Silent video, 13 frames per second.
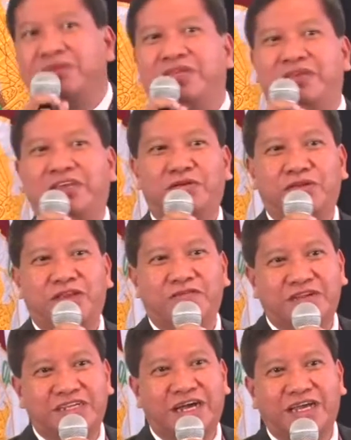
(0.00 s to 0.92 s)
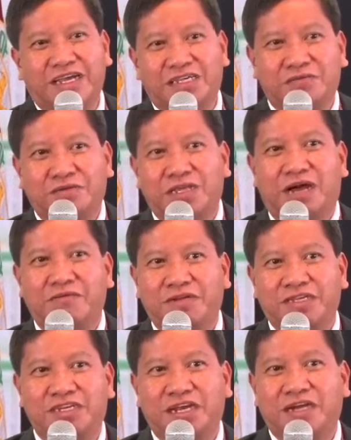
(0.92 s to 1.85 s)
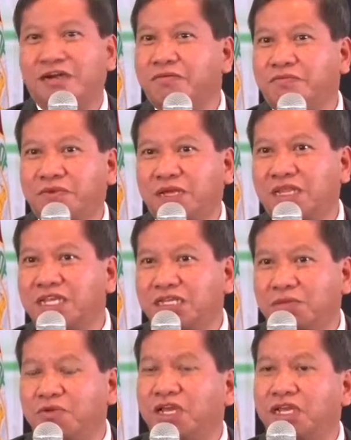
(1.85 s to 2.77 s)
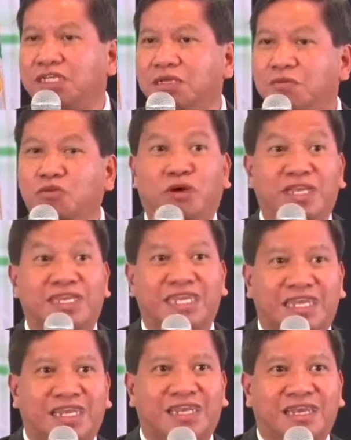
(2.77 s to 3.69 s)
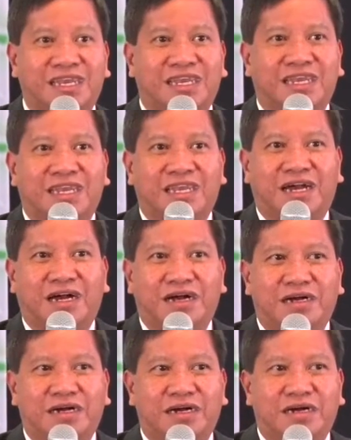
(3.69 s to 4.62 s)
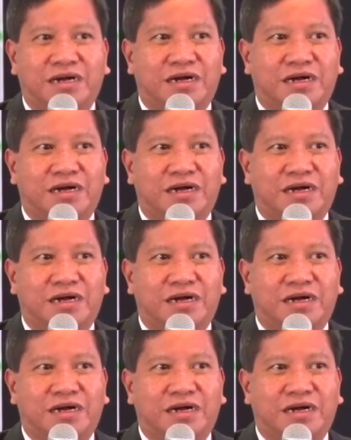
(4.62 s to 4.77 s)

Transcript: including Visayas, would have a share of, at least if we can achieve 20 uh, uh,